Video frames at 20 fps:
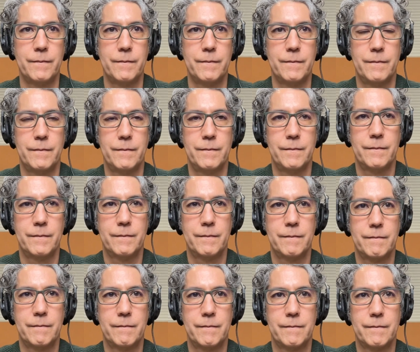
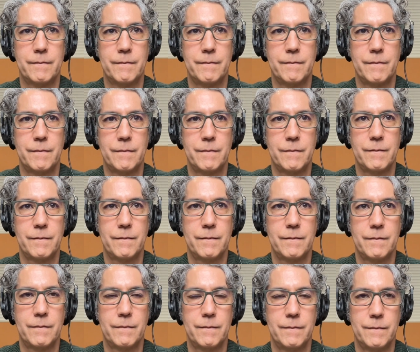
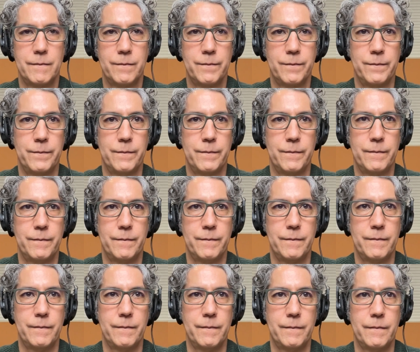
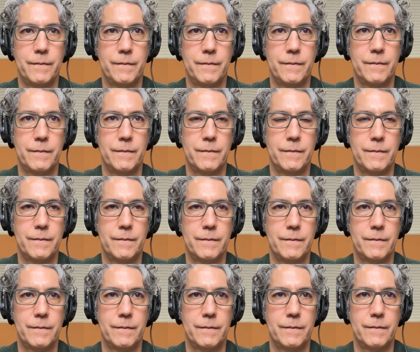
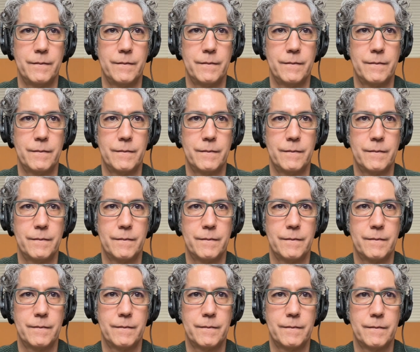
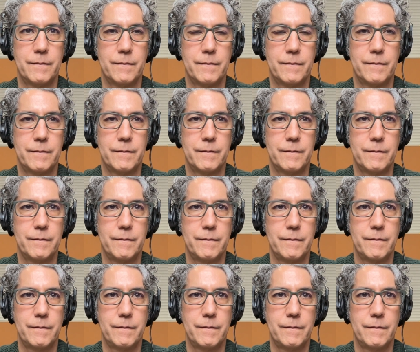
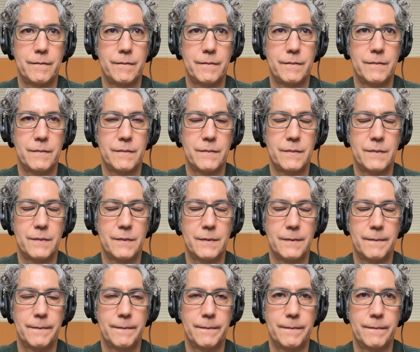
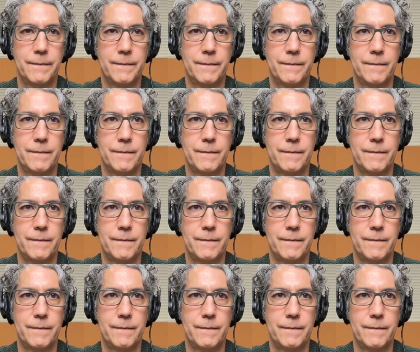This person isn't speaking.